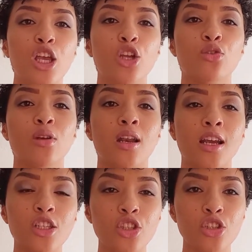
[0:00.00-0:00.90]
in
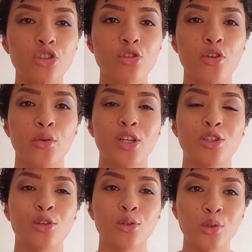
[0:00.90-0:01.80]
relation to the
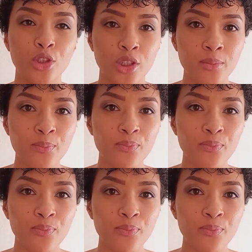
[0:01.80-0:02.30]
resolution